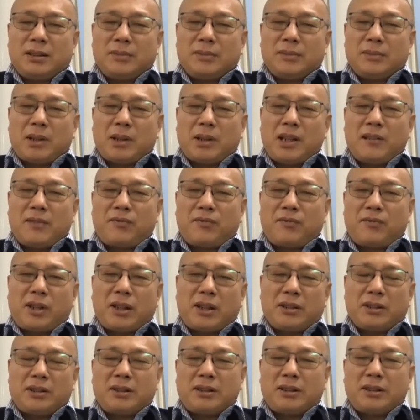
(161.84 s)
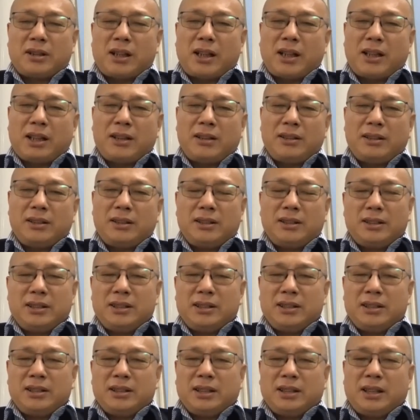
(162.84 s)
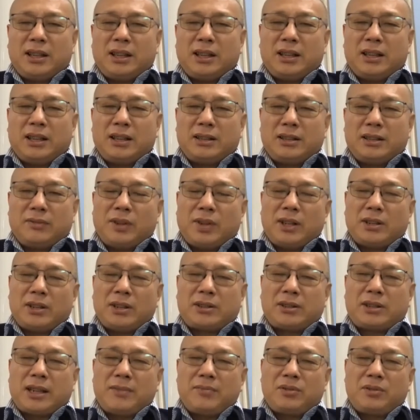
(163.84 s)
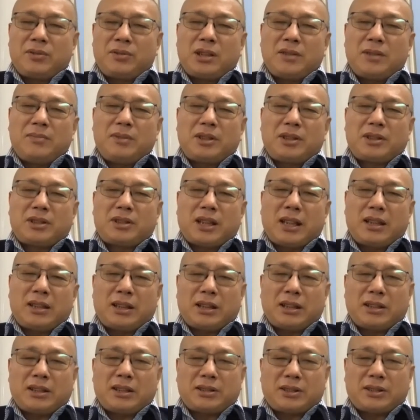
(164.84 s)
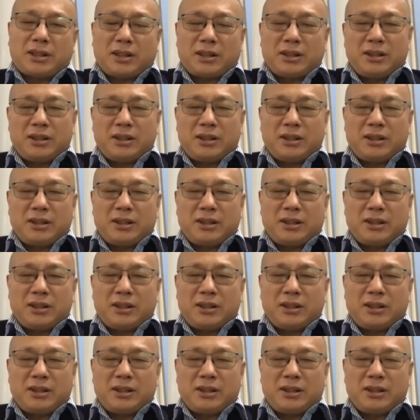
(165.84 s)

my friend and I, and with some German scientists,